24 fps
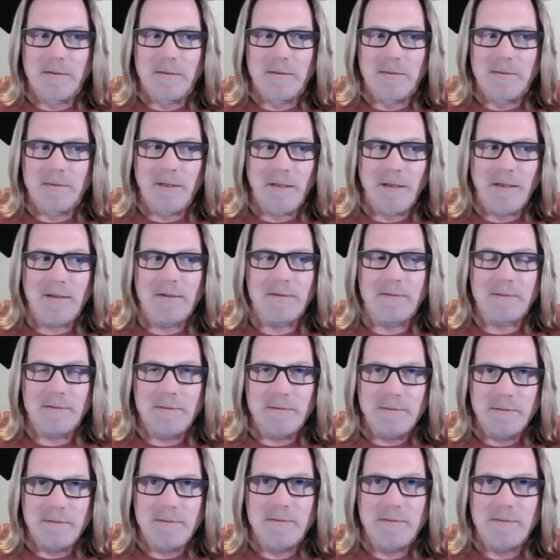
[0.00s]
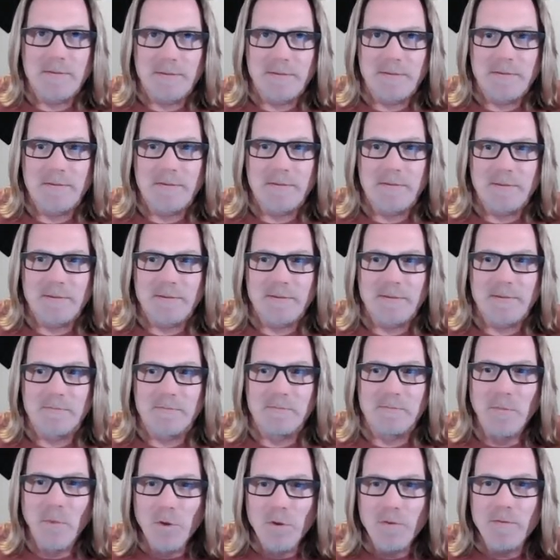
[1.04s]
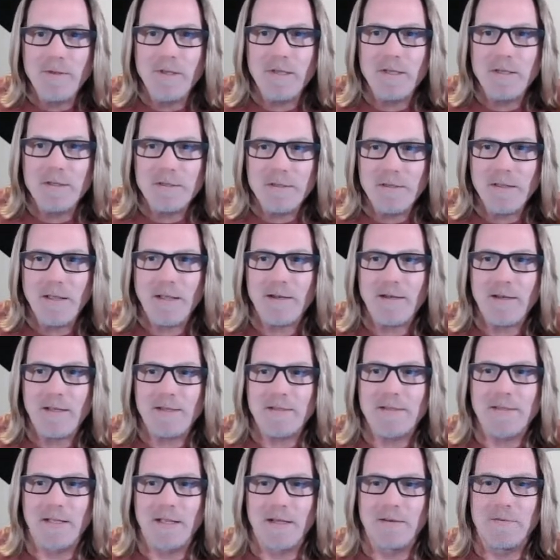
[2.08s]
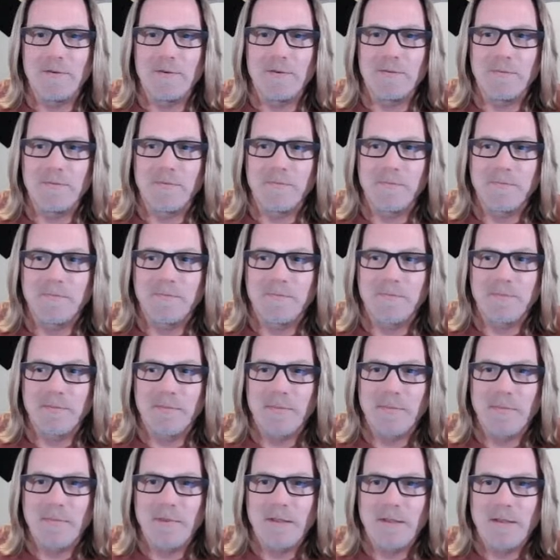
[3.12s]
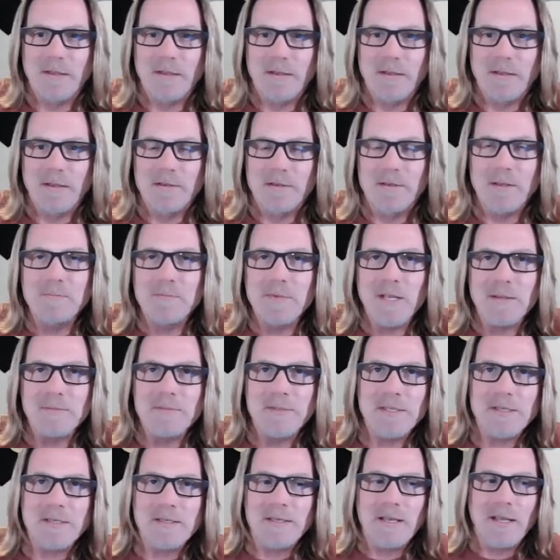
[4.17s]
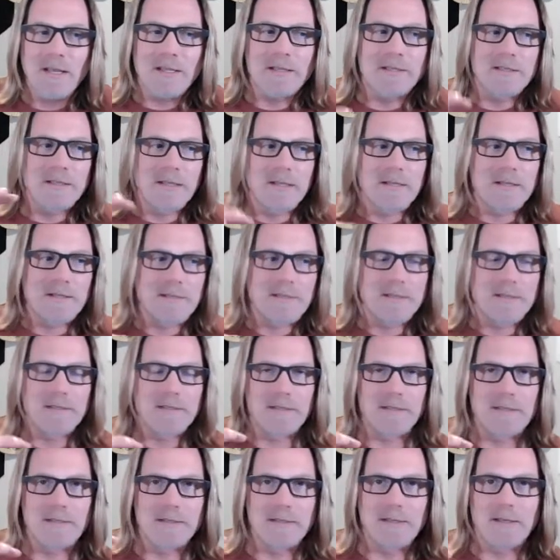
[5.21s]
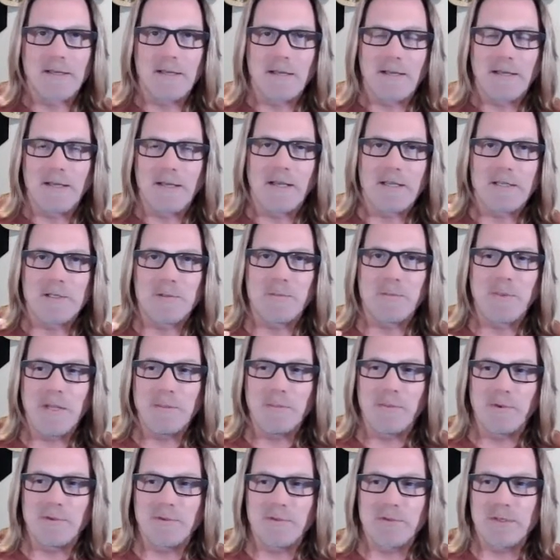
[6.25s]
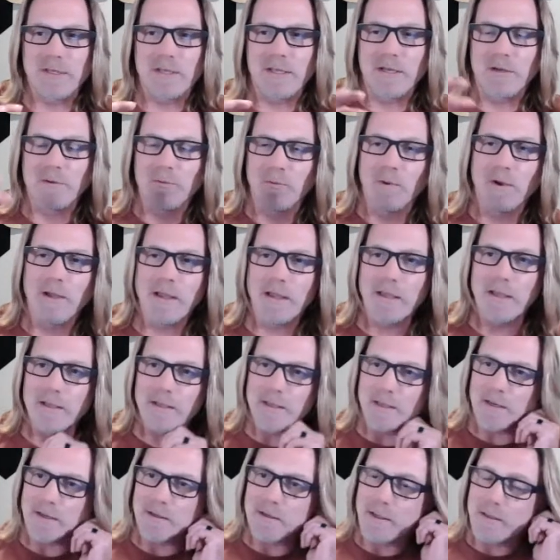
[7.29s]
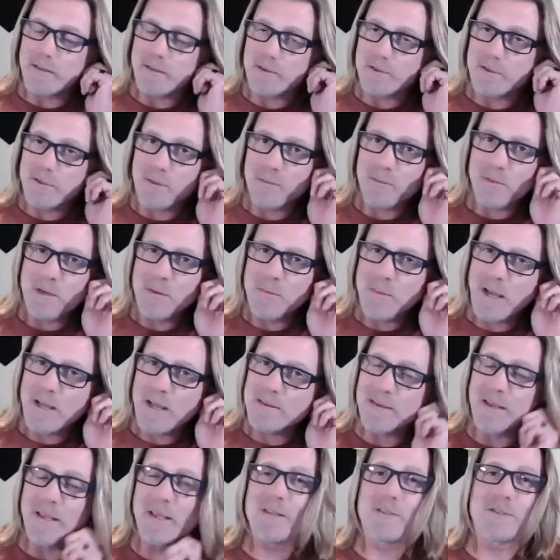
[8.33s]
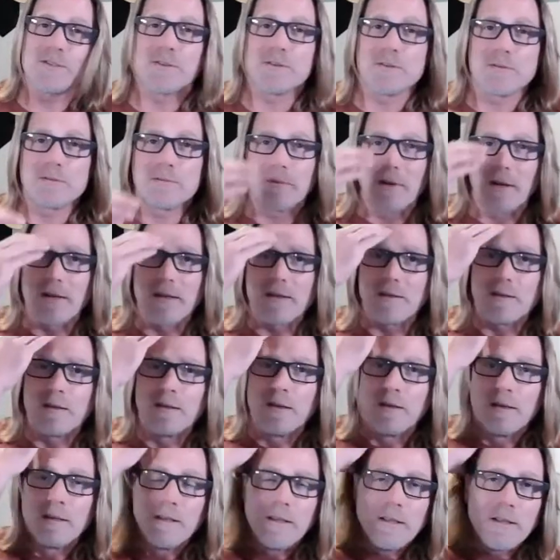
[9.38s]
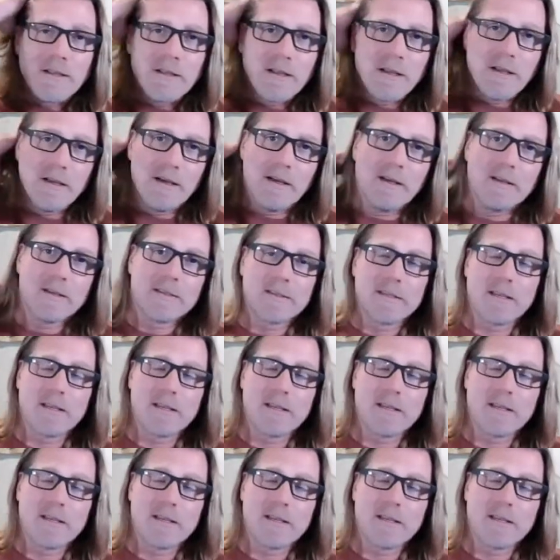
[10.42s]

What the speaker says: Yeah, moving it to that next level. Sometimes it takes us as people to get away and get it. And there's something about nature, right? I